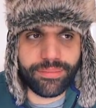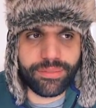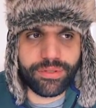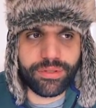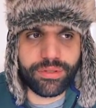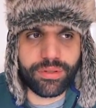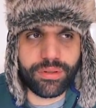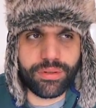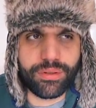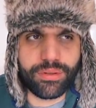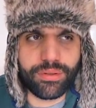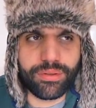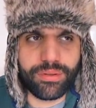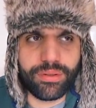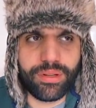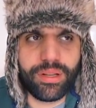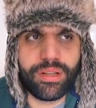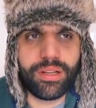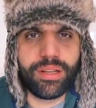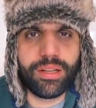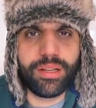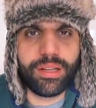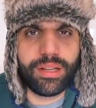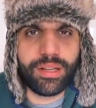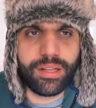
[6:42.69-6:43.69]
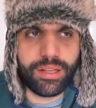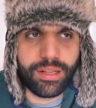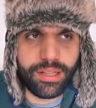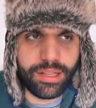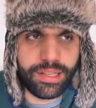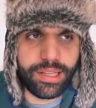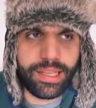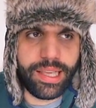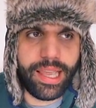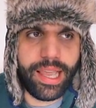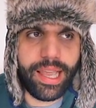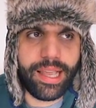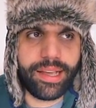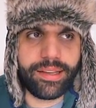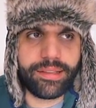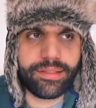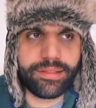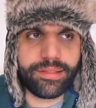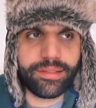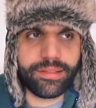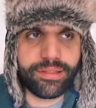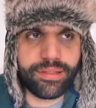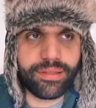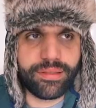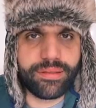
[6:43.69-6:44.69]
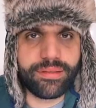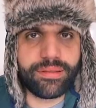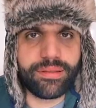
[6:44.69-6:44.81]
So gigs